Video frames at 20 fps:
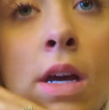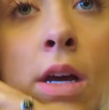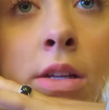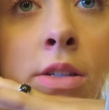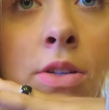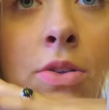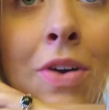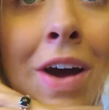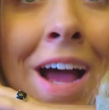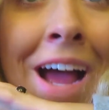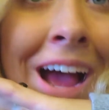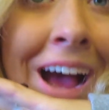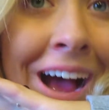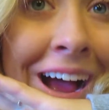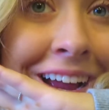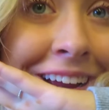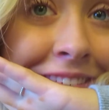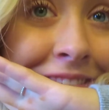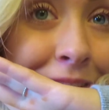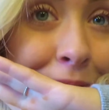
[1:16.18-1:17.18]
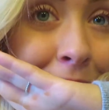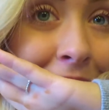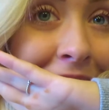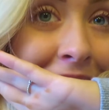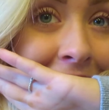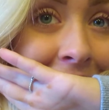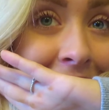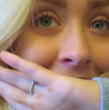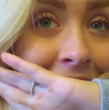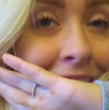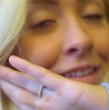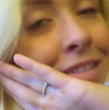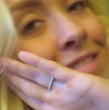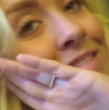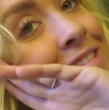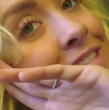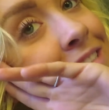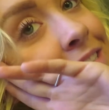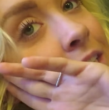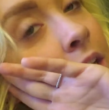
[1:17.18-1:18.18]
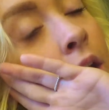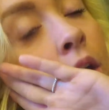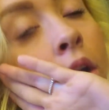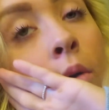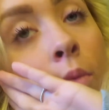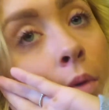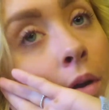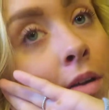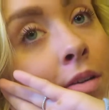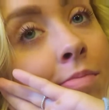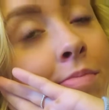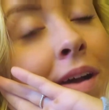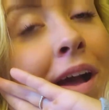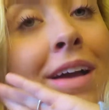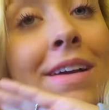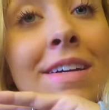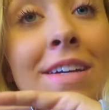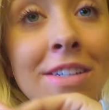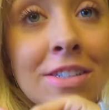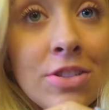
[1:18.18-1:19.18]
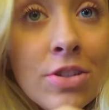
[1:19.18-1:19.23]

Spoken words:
yet, so hi everybody. Welcome back